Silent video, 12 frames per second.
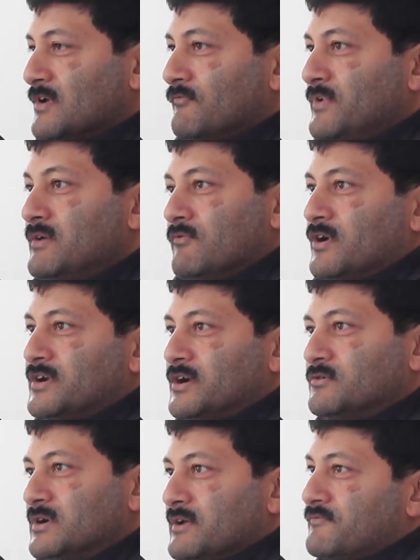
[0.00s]
we
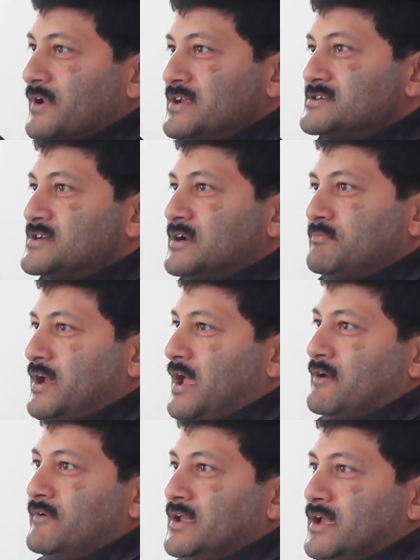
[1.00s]
wanted to differentiate by
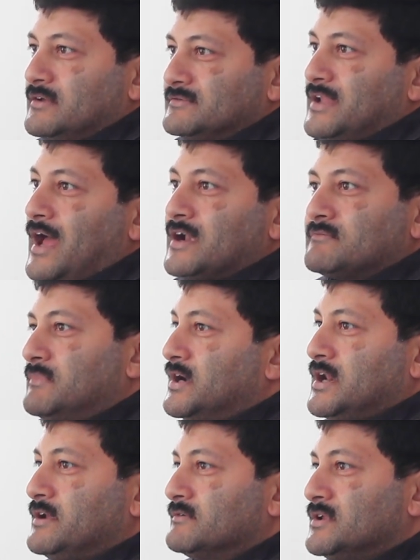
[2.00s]
having that
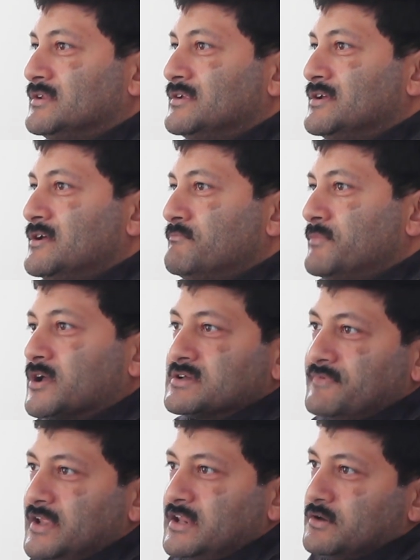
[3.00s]
multilingual, because
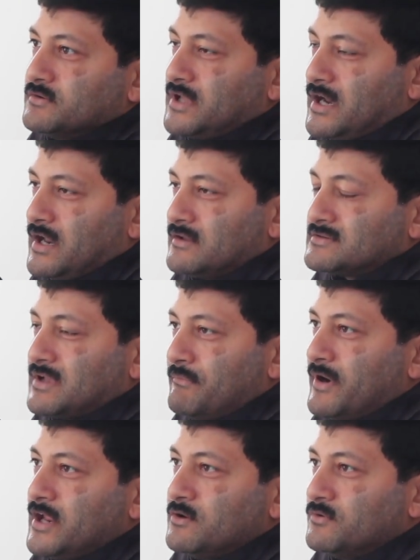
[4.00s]
we knew that
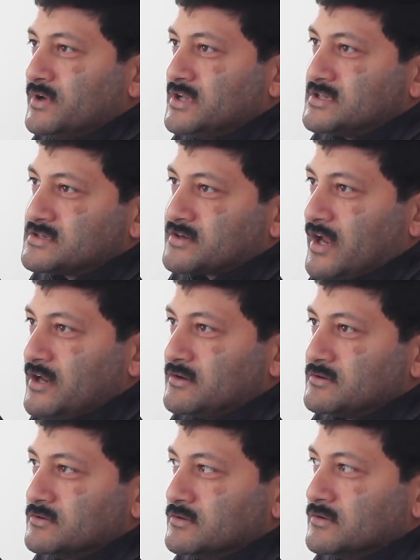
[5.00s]
somebody who is trying
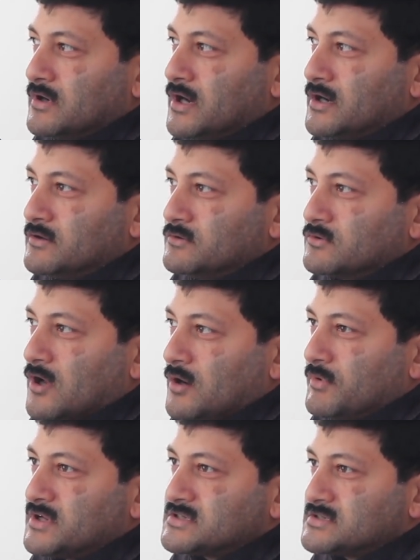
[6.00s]
to do
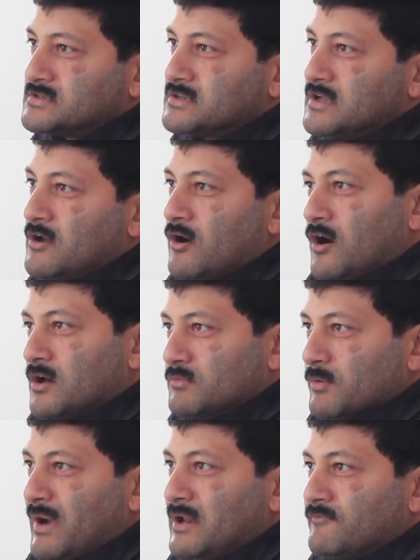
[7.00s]
commerce on
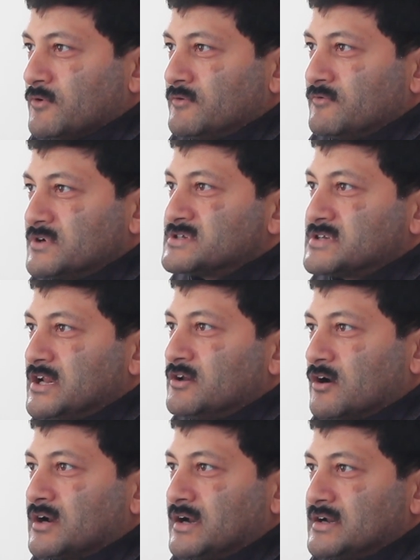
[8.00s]
mobile phone would still
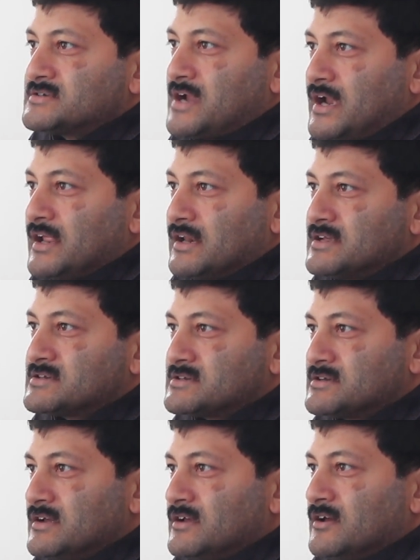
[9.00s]
not understand
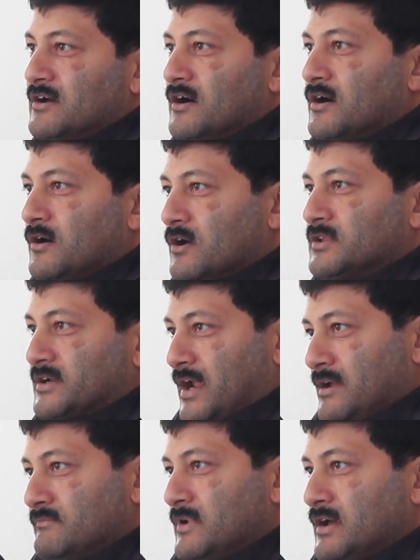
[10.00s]
English all the
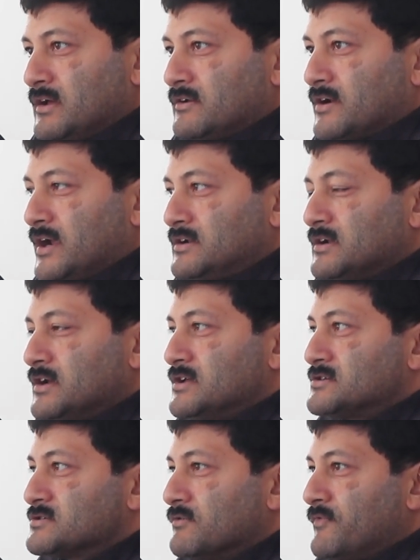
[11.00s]
time, right?
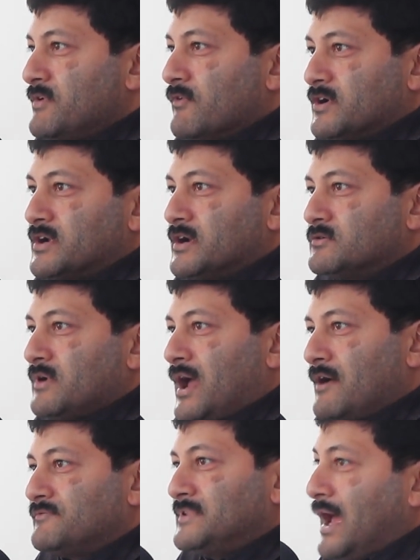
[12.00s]
So we wanted to
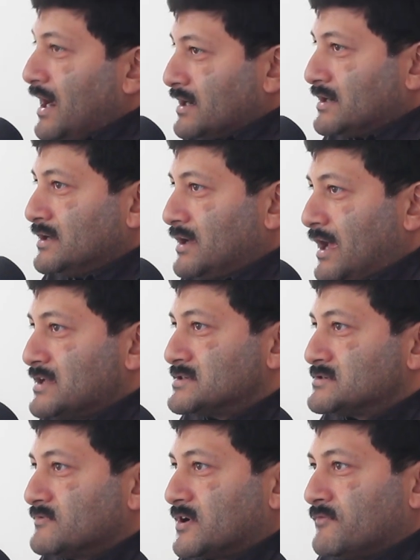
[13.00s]
have that
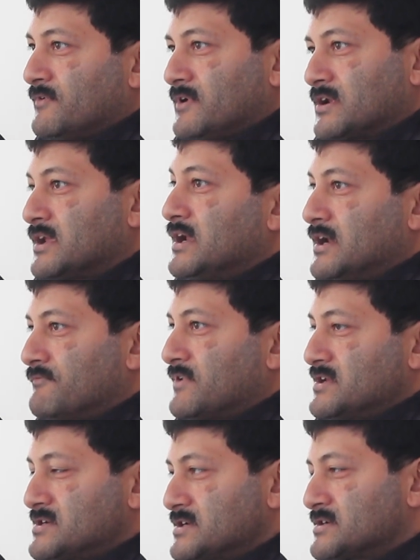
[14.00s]
as one of our key
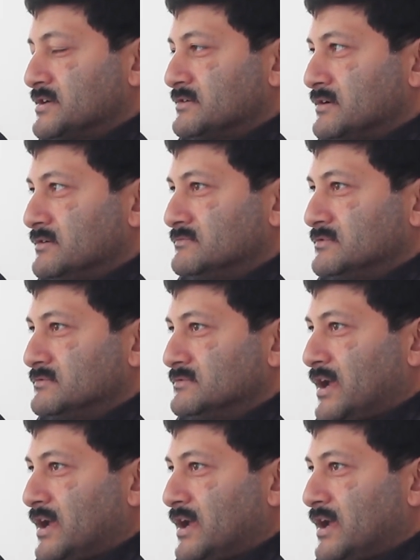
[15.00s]
differentiation,